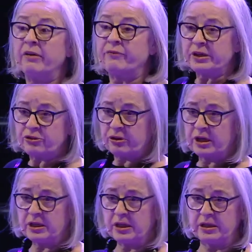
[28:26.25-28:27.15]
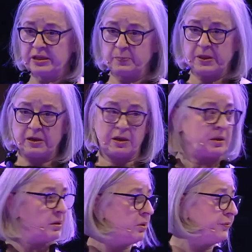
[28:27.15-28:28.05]
Vitra, it has been a
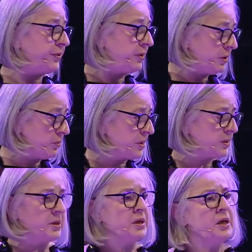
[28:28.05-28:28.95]
continuous